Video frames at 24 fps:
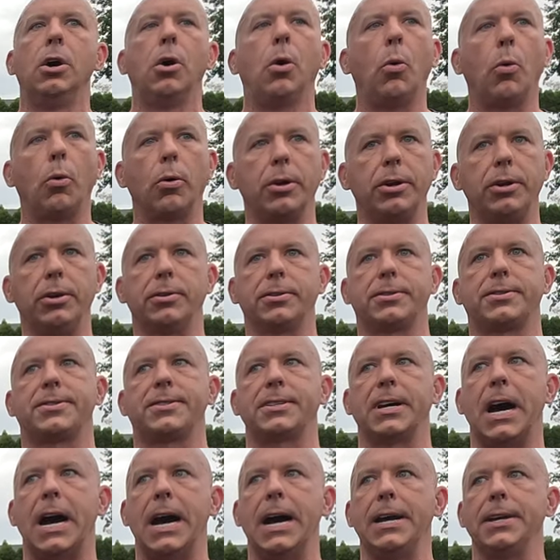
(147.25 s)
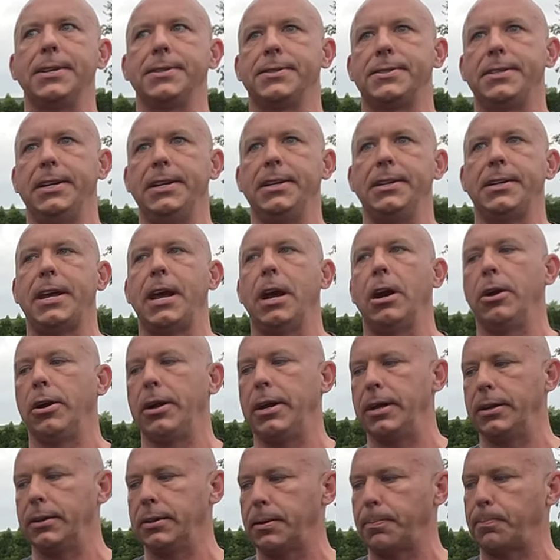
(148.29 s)
or your size in
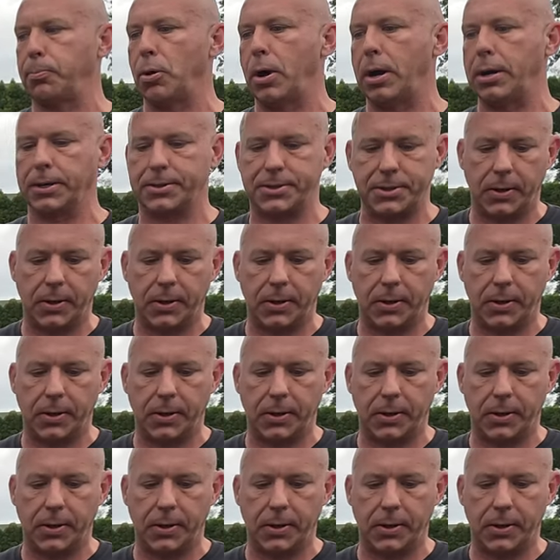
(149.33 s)
carrying the product.